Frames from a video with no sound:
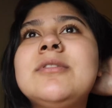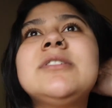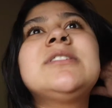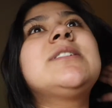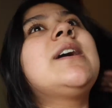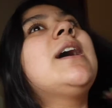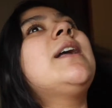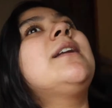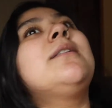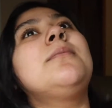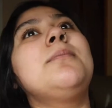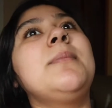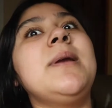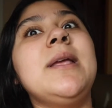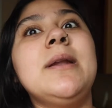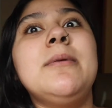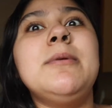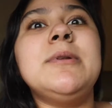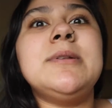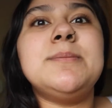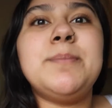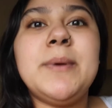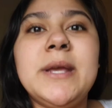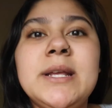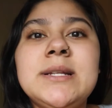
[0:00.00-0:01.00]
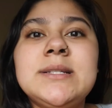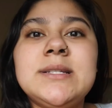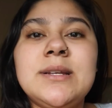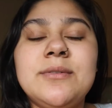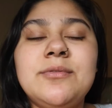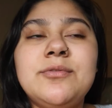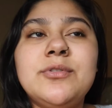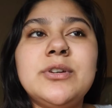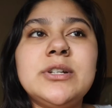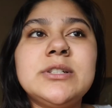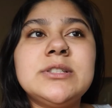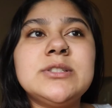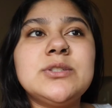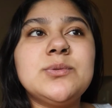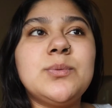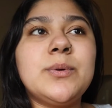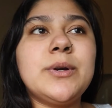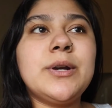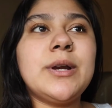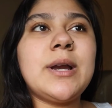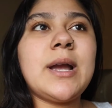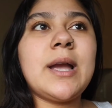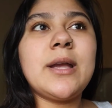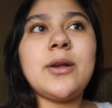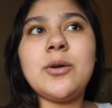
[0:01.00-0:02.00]
kind of made a big difference
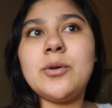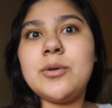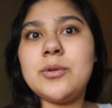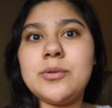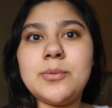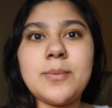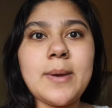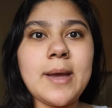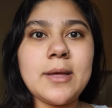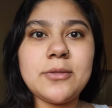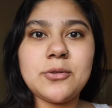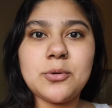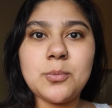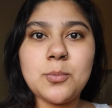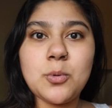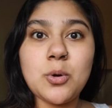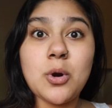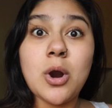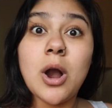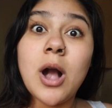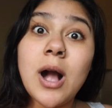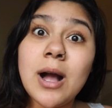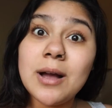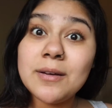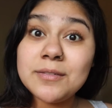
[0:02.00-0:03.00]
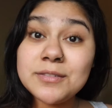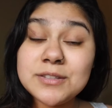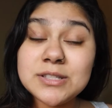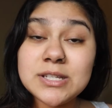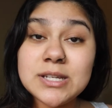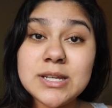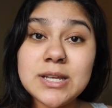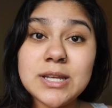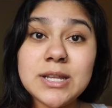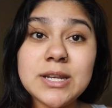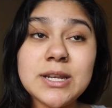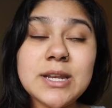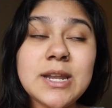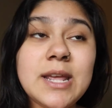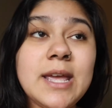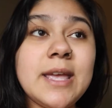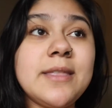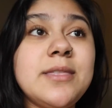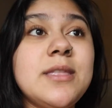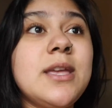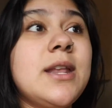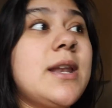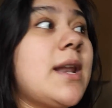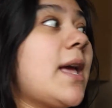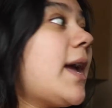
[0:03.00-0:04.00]
where I go to the bathroom more often
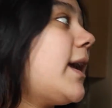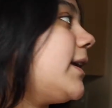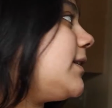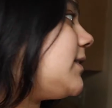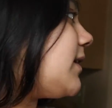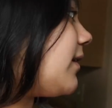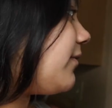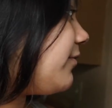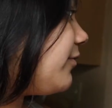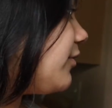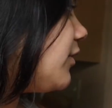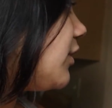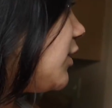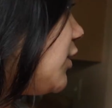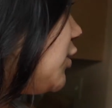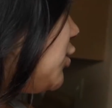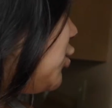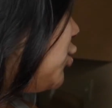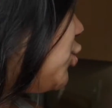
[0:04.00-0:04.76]
and then I definitely